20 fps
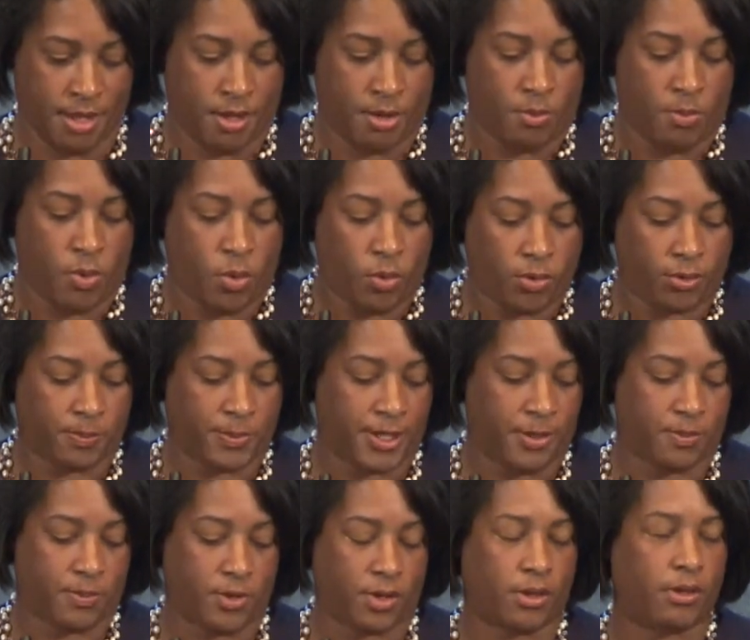Poor
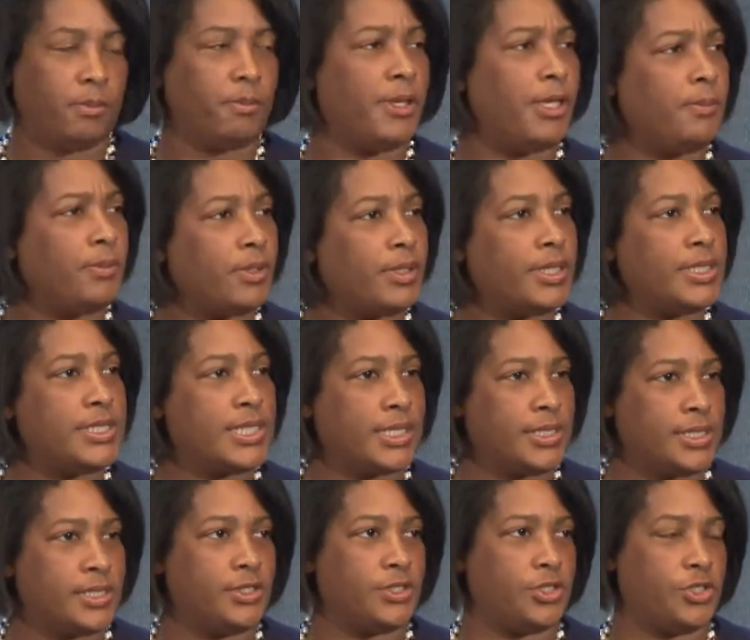people, people
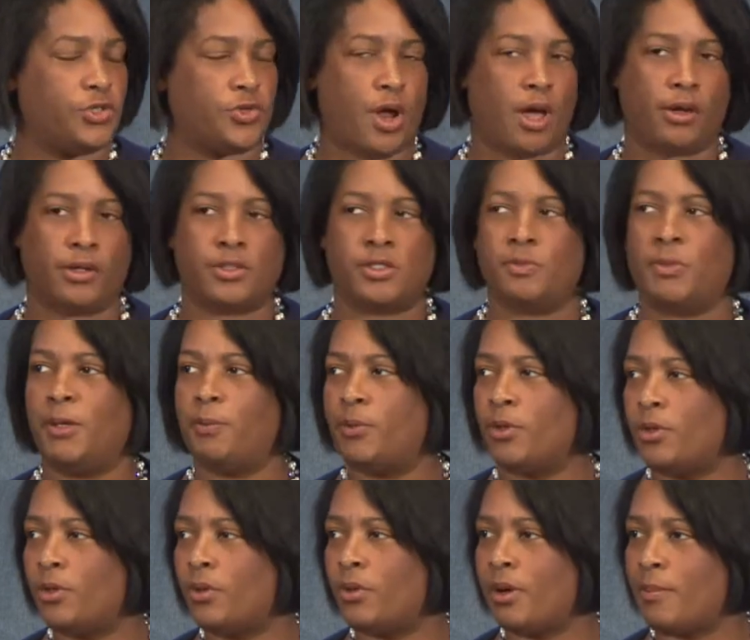addicted to drugs,
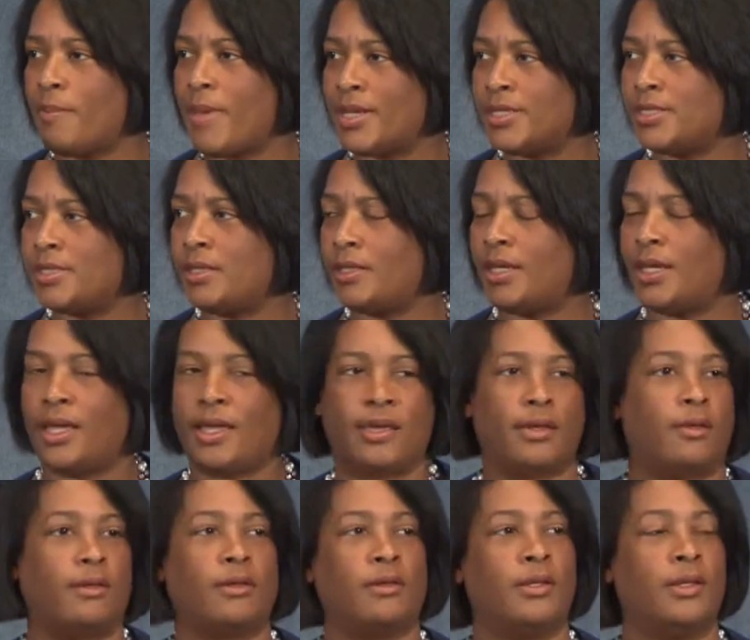people who are mentally
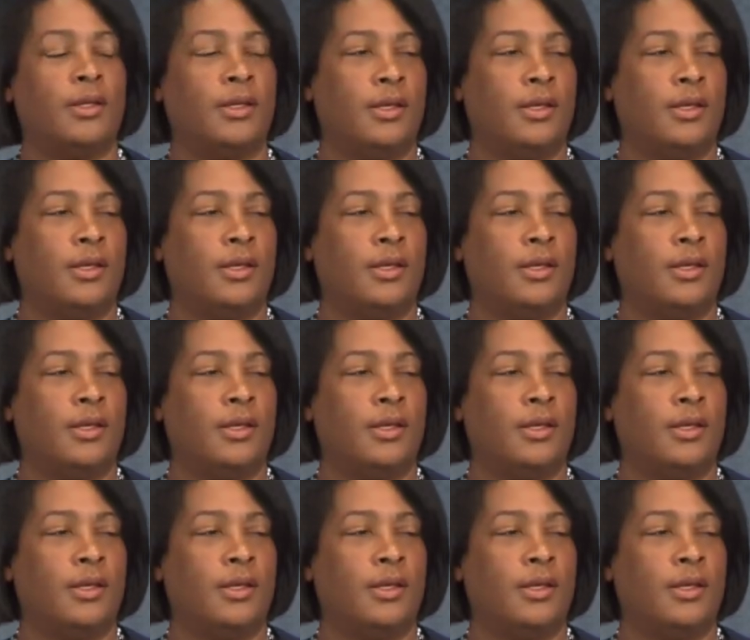ill.